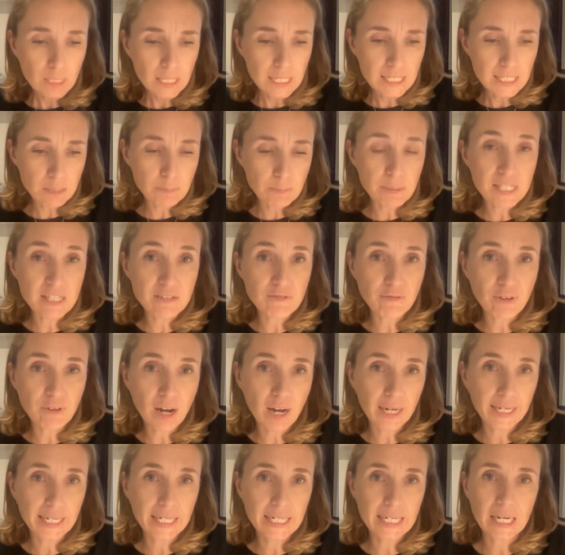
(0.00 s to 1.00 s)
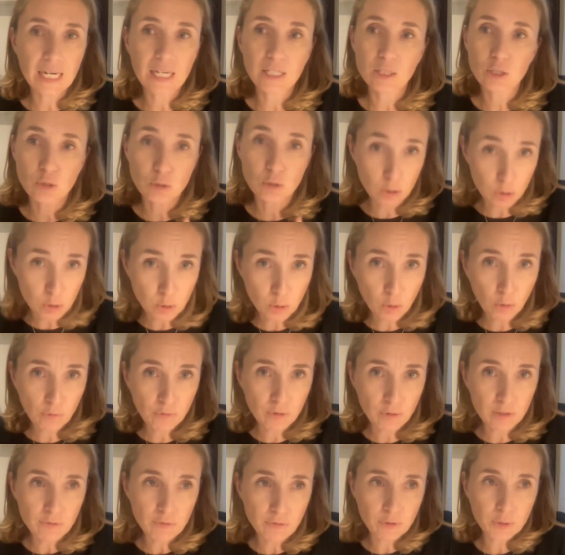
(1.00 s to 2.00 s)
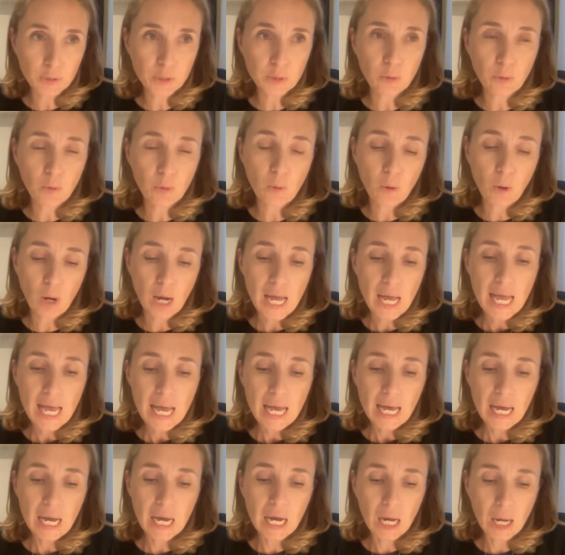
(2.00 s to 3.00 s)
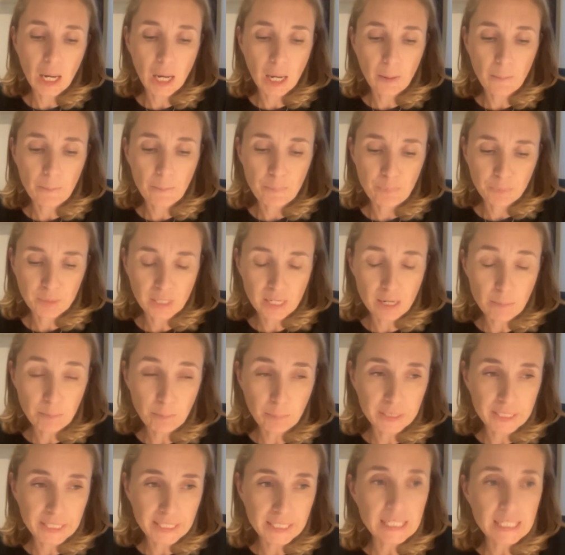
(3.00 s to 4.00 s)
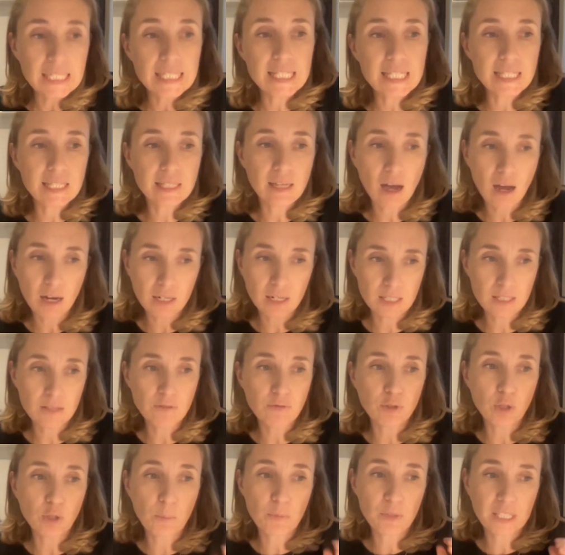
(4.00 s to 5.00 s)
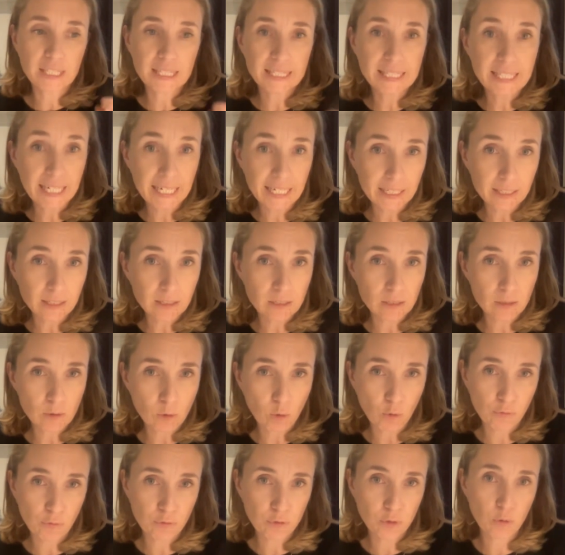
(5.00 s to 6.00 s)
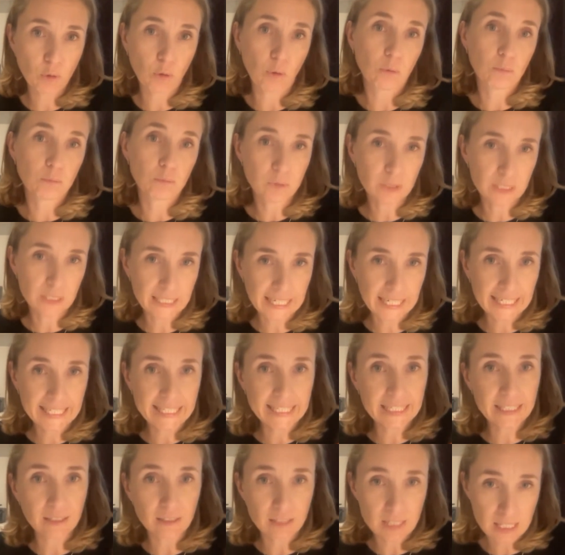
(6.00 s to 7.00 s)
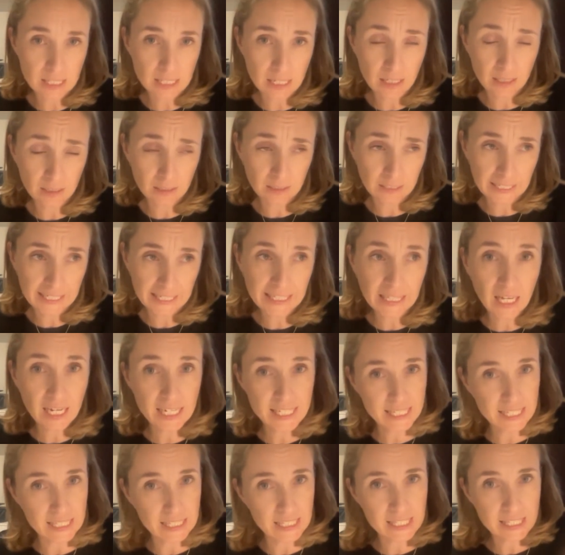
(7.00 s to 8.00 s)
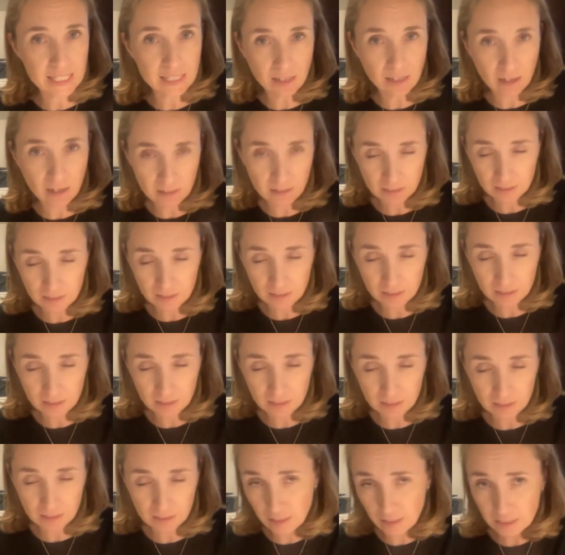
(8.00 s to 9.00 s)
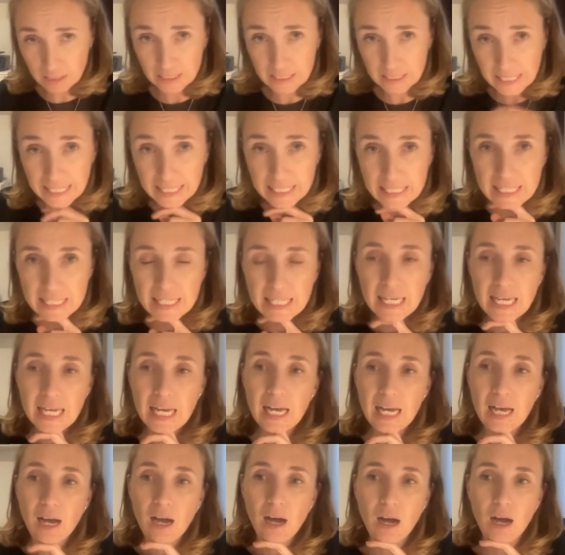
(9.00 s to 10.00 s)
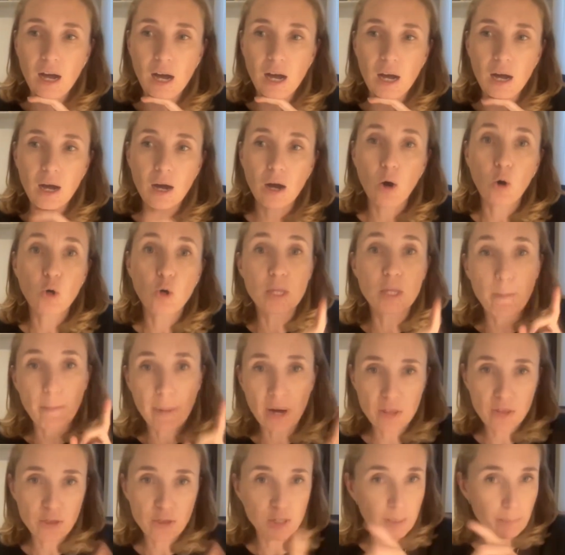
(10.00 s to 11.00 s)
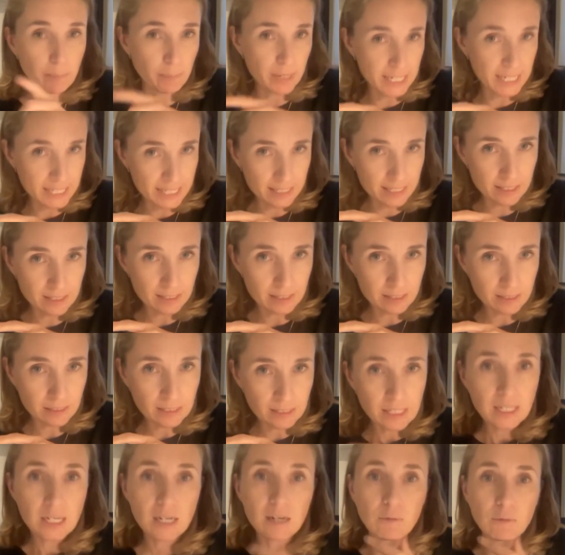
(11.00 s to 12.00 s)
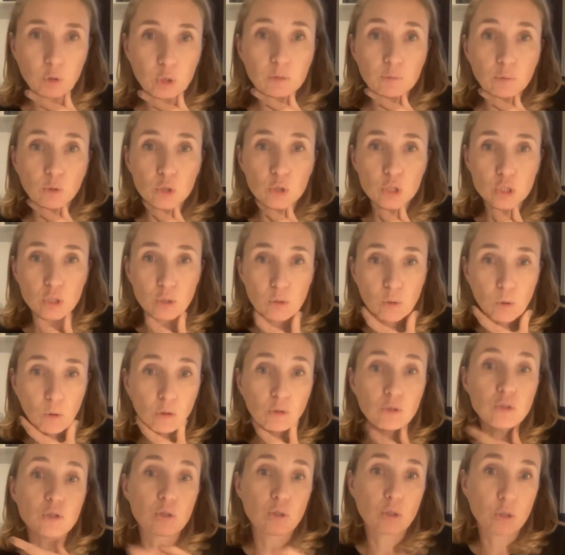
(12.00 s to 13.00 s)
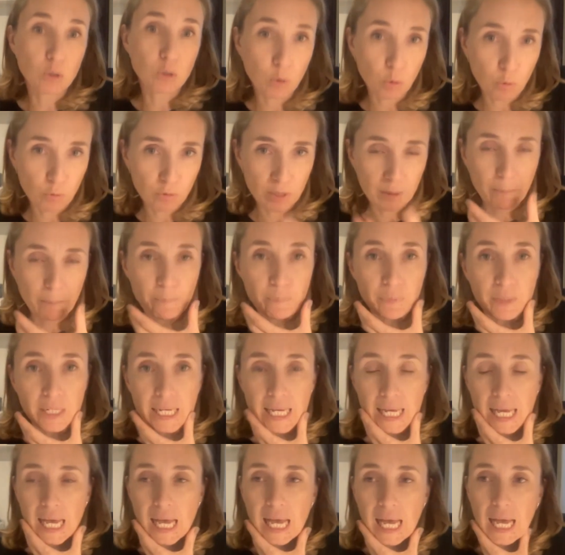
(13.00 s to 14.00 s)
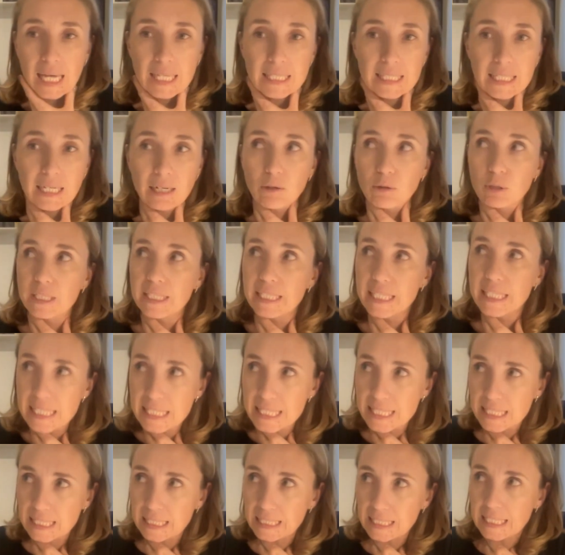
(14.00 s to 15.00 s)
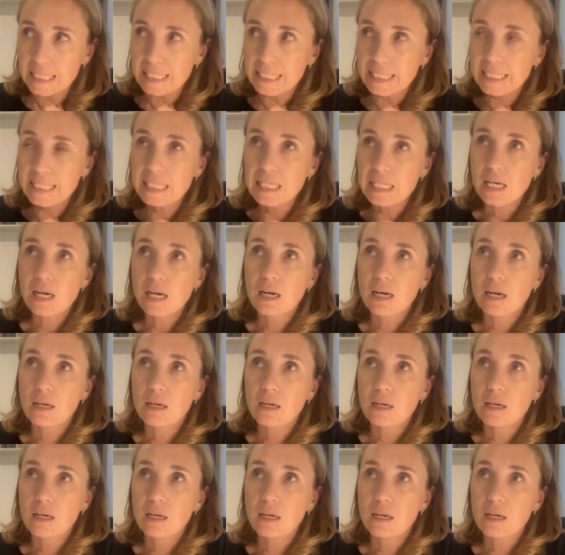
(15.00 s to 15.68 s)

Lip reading: specify turnover for your company starting from the date of your trade license start date on a monthly basis. What was your turnover? And now recently,